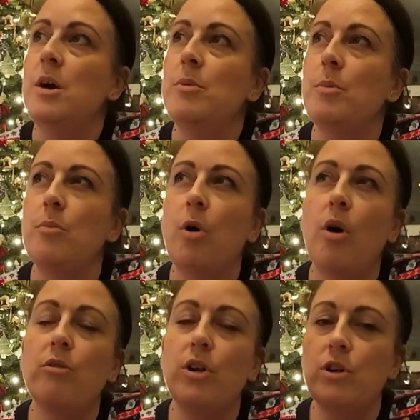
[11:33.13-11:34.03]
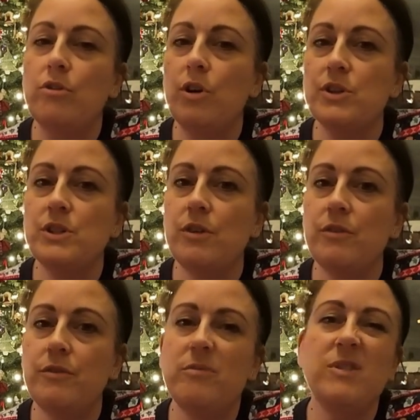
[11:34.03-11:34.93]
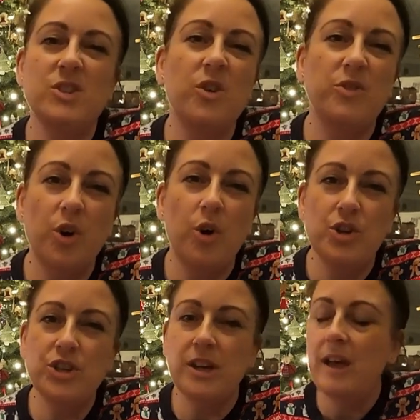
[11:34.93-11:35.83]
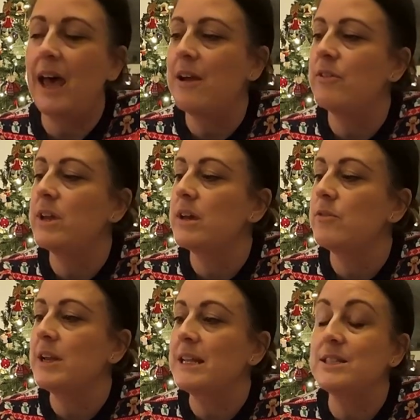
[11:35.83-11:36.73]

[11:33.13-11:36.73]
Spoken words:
but more all across sort of Yorkshire area, really.